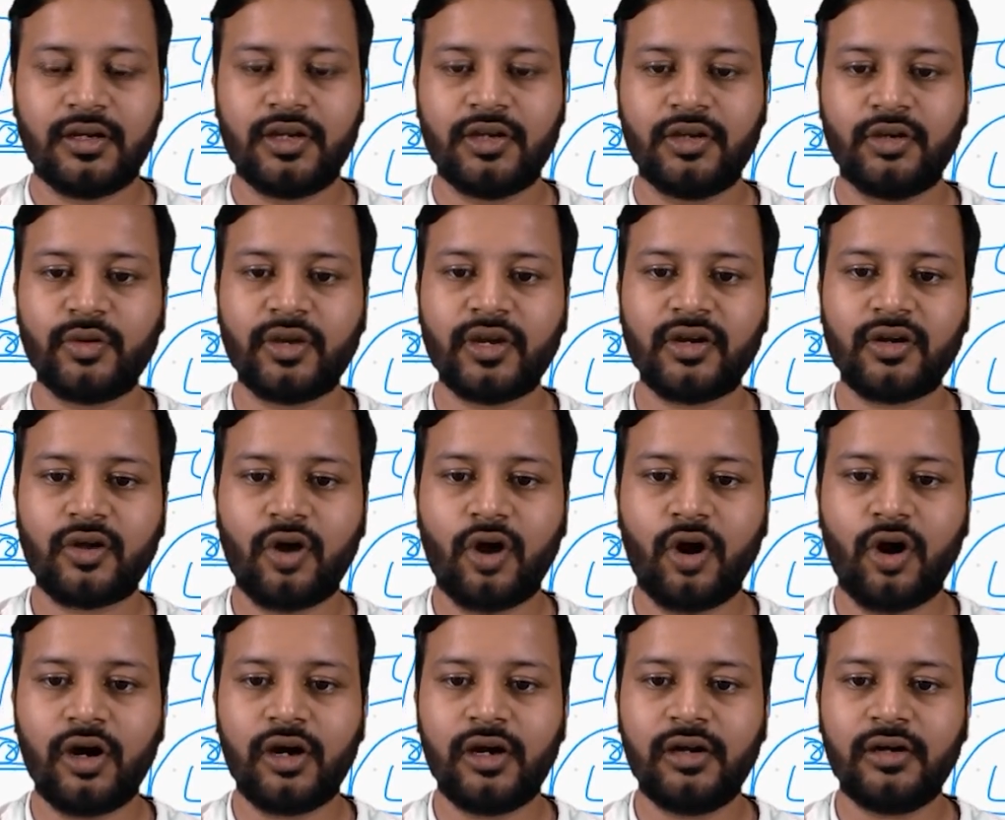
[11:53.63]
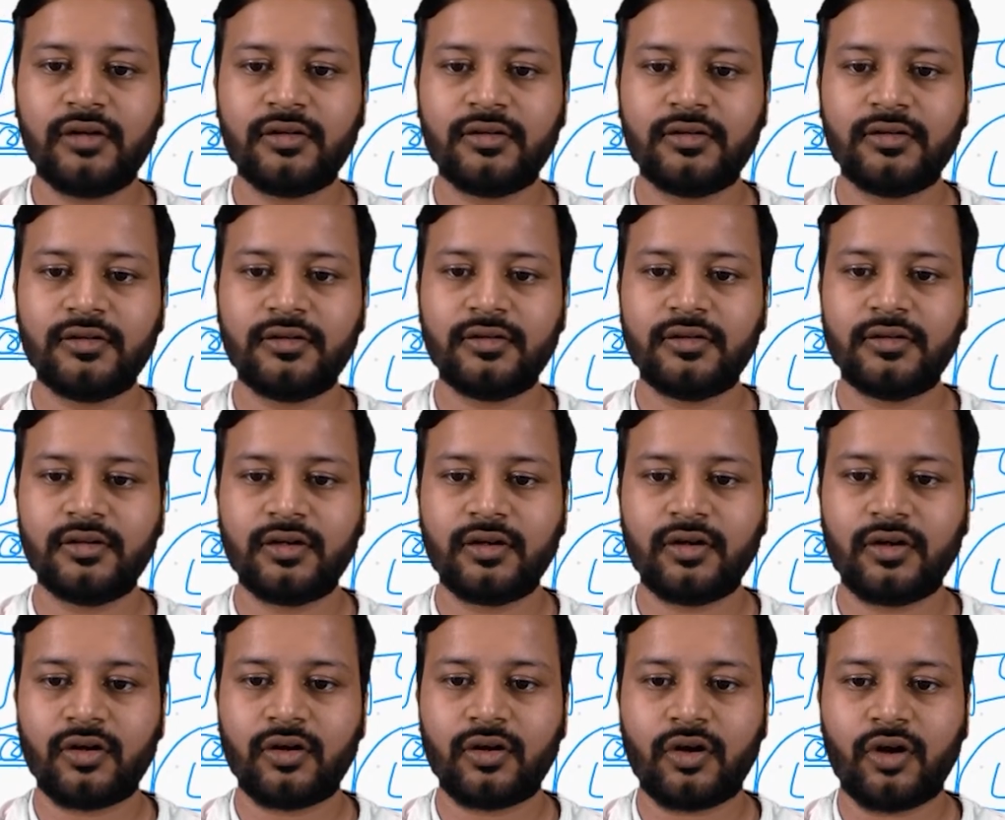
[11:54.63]
You can call
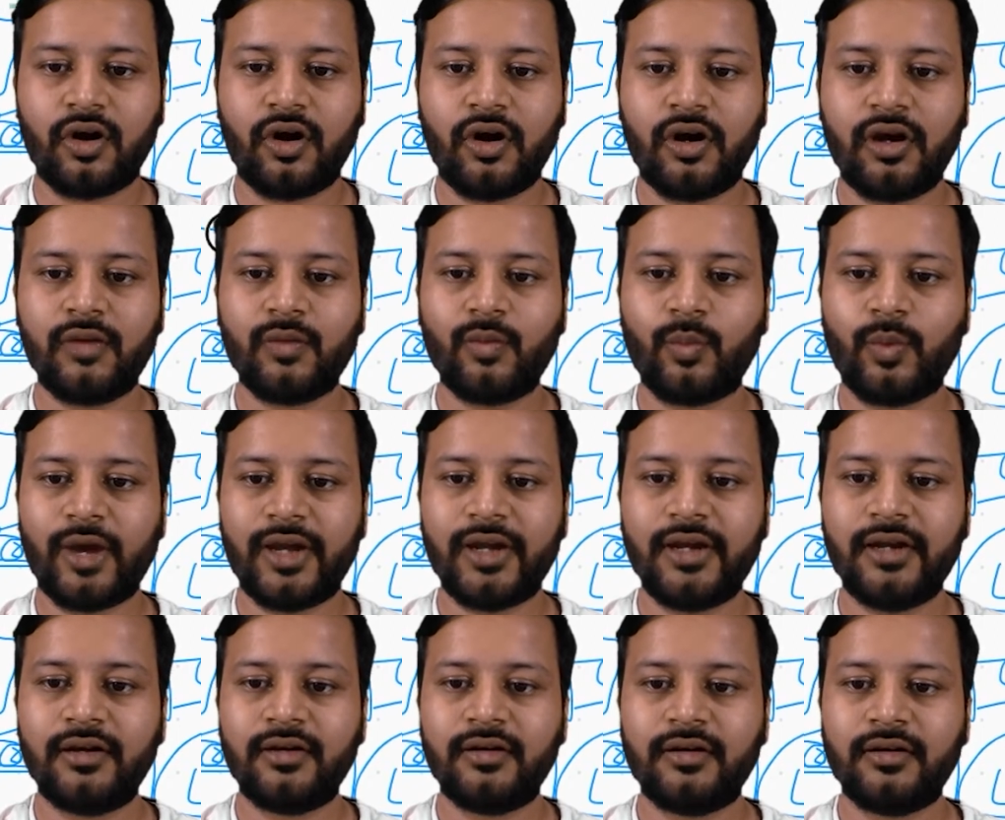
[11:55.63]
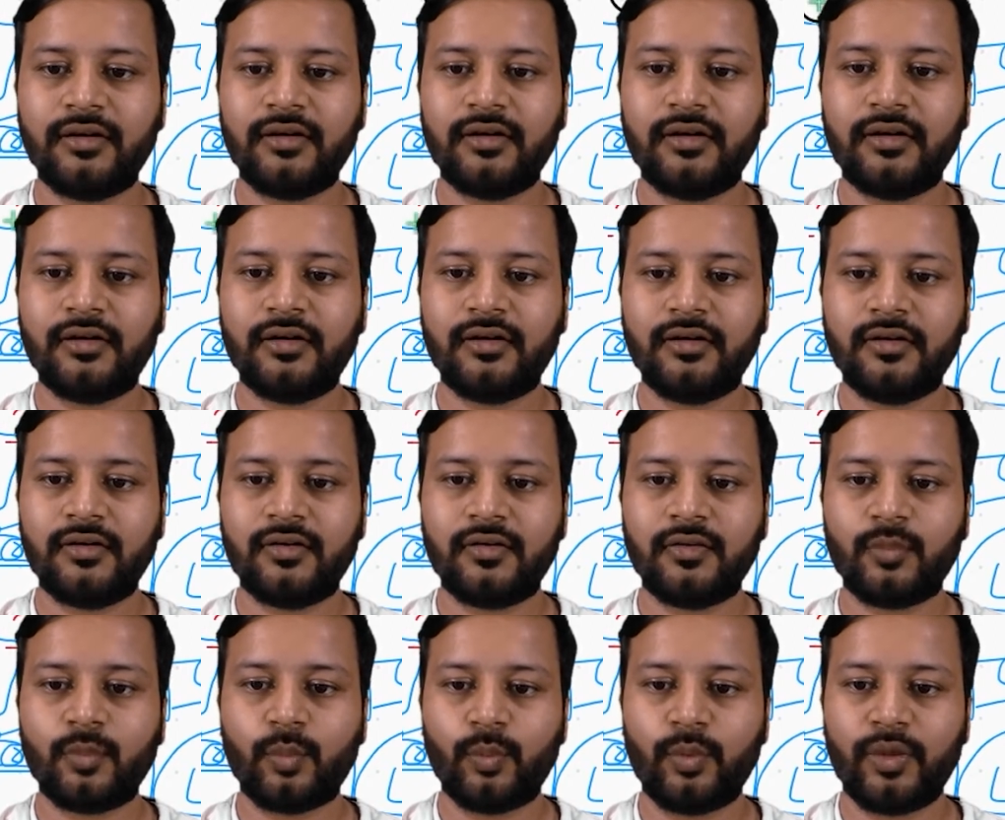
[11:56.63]
one
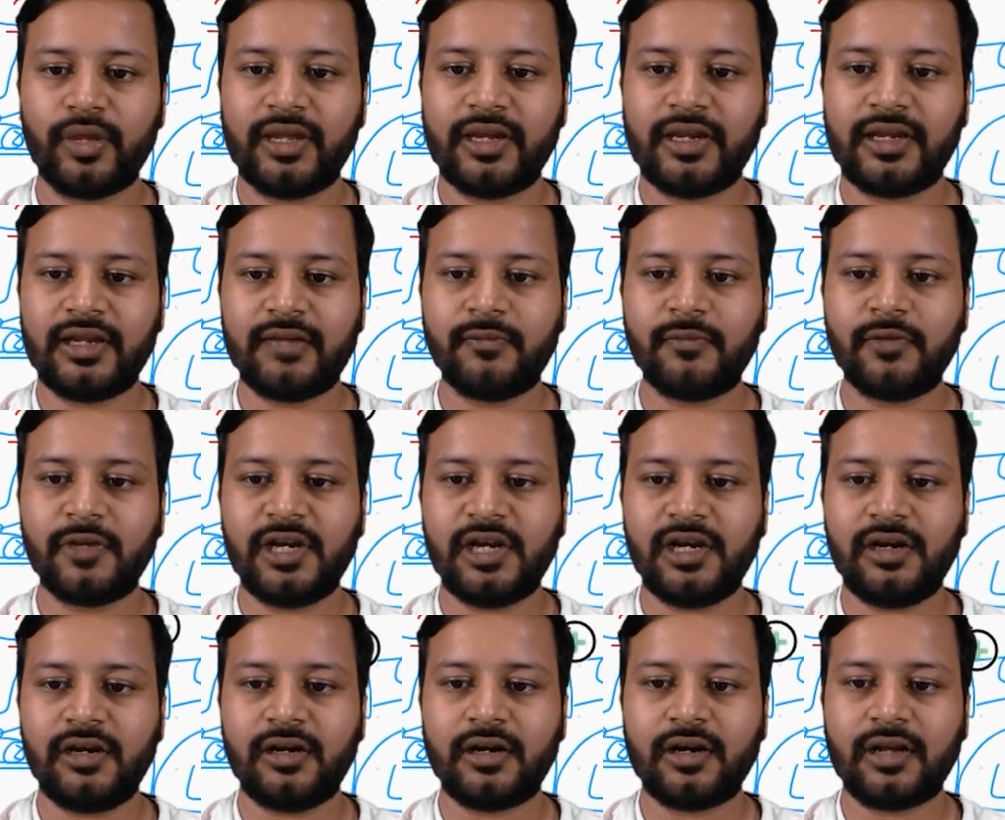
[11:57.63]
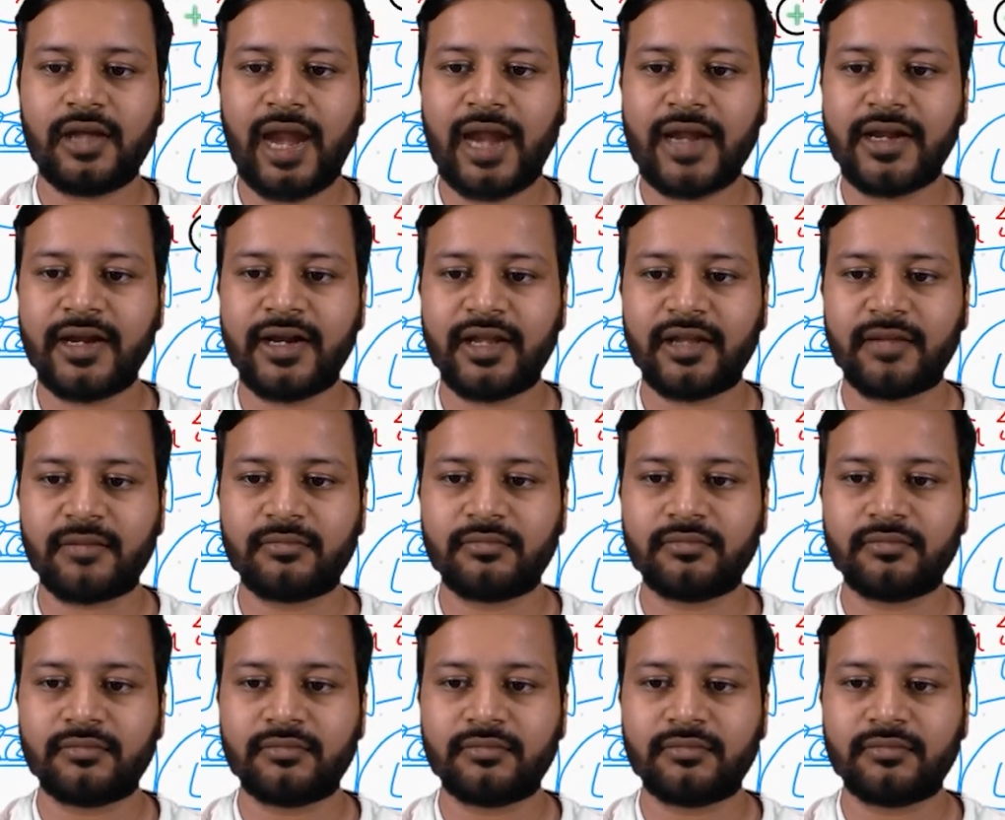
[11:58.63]
variable at a time,